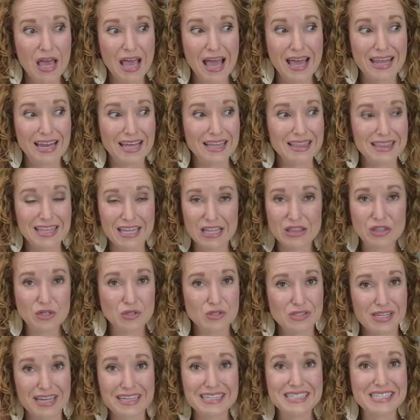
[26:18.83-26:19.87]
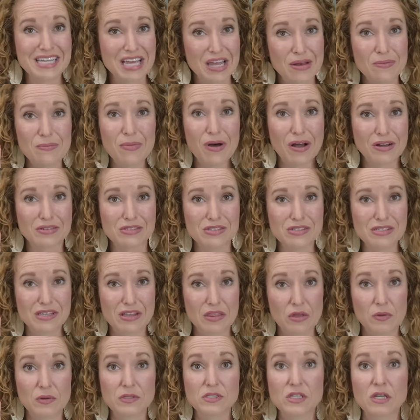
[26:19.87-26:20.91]
And I think there's like 10 boxes
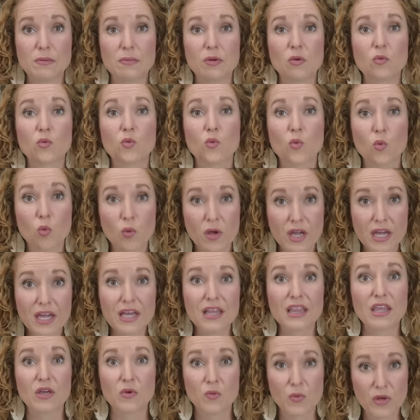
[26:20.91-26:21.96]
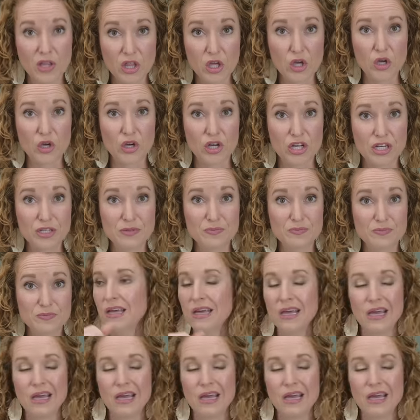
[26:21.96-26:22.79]
in there. It's gonna be really, really good.